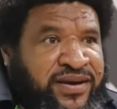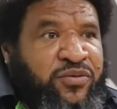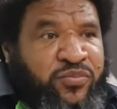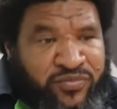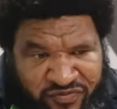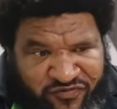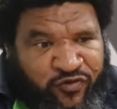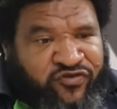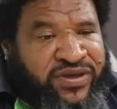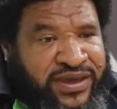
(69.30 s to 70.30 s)
Now, of
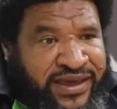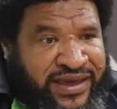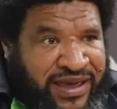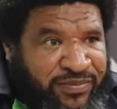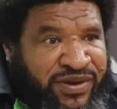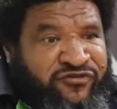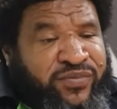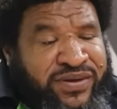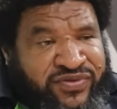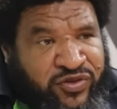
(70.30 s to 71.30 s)
course, apart
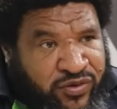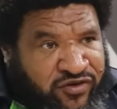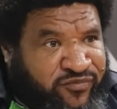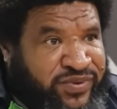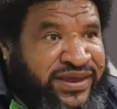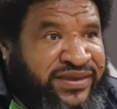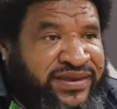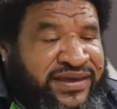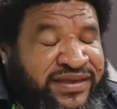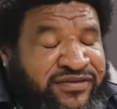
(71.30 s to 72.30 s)
from having the honor of
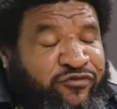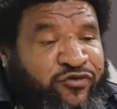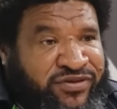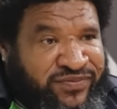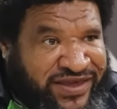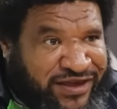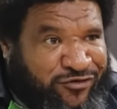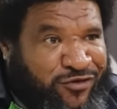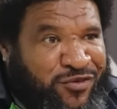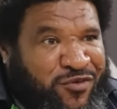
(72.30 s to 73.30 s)
being the first ever
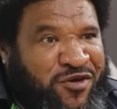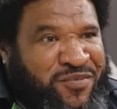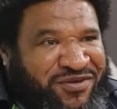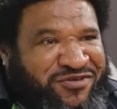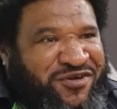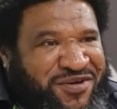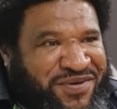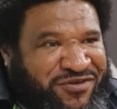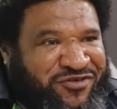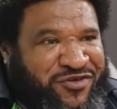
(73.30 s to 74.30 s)
guest on the
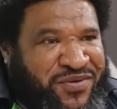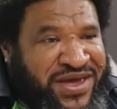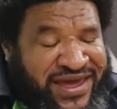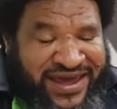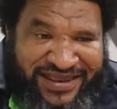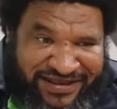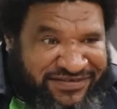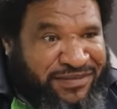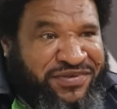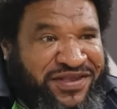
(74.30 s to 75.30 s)
WokabautTokabaut Show, and
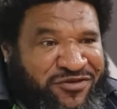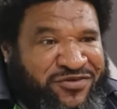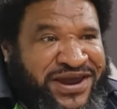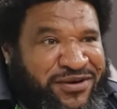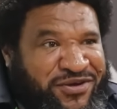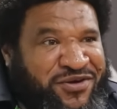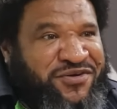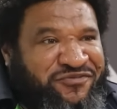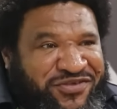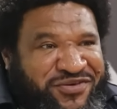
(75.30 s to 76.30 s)
that's something that you carry
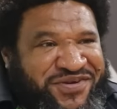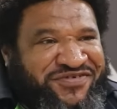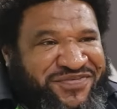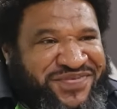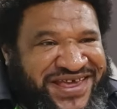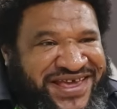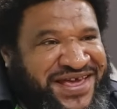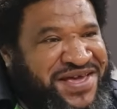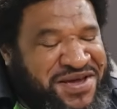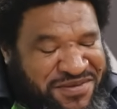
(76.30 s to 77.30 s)
on for the rest of the
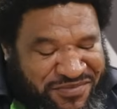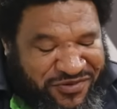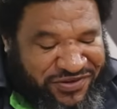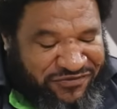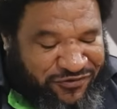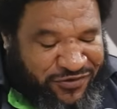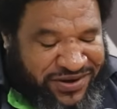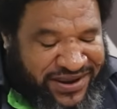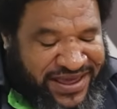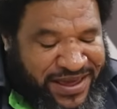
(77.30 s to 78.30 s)
year moving
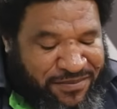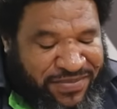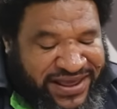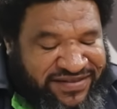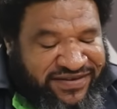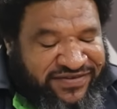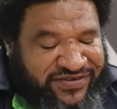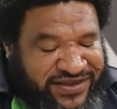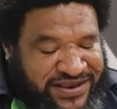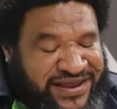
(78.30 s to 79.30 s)
forward, My
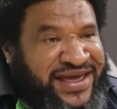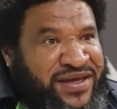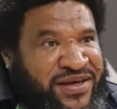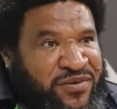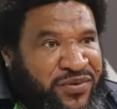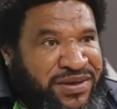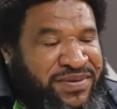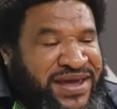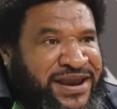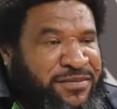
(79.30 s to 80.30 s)
NCSL
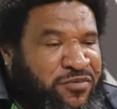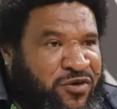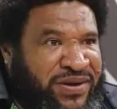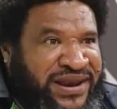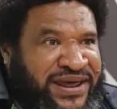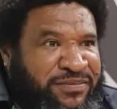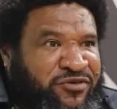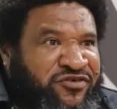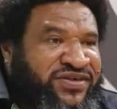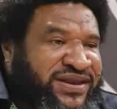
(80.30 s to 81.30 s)
web and mobile
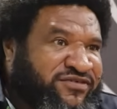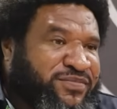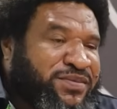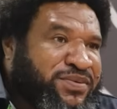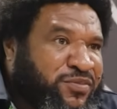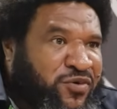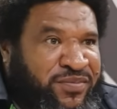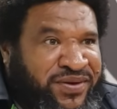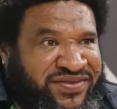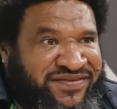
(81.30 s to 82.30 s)
app. Could you tell us a bit
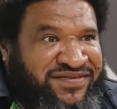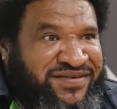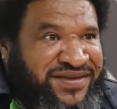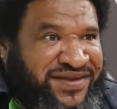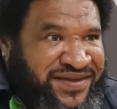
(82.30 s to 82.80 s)
more about this?